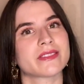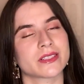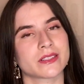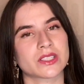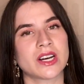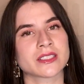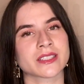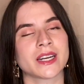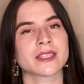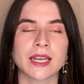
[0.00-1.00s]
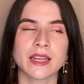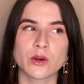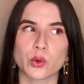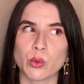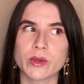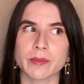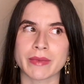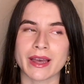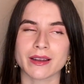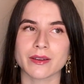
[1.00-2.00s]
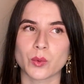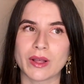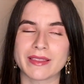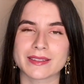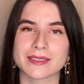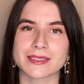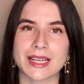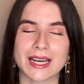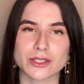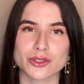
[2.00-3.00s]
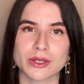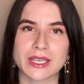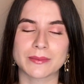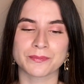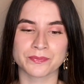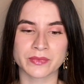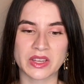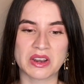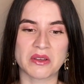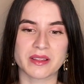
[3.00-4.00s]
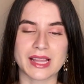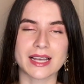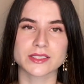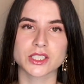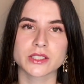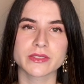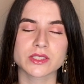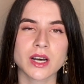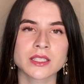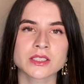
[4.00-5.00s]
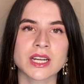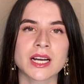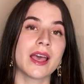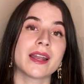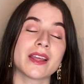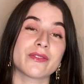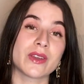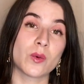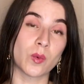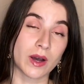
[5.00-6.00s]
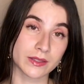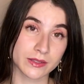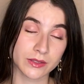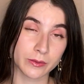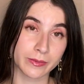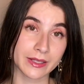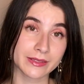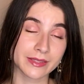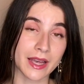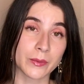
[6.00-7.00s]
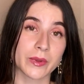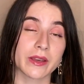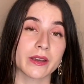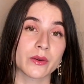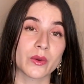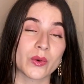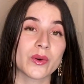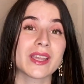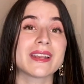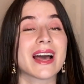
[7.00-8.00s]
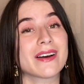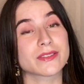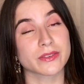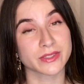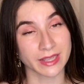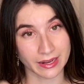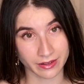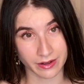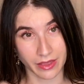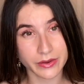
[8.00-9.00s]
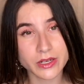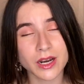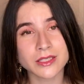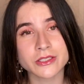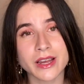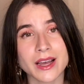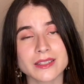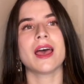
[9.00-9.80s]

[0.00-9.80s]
in his contract, and Nico Hulkenberg, well, this is actually the last year of his contract, and if he wants to re-sign with Renault, he'd have to sign another contract.